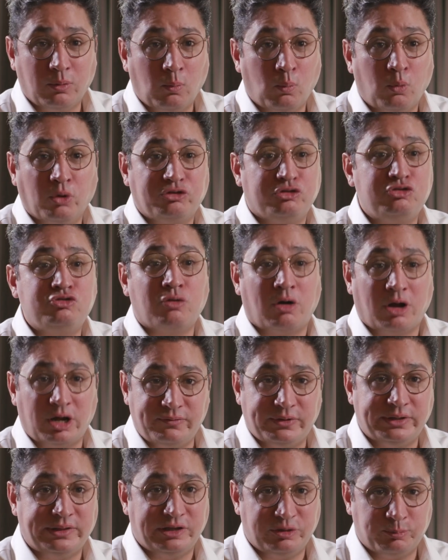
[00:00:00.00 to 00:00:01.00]
what's
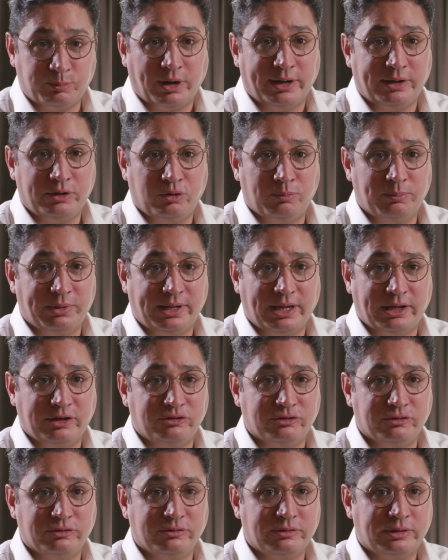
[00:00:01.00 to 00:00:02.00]
driving these brain
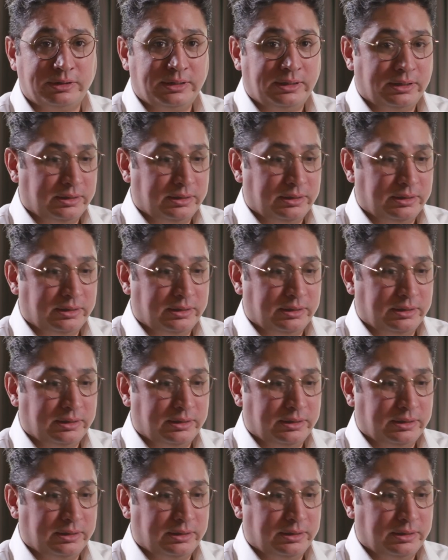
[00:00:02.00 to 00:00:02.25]
complications.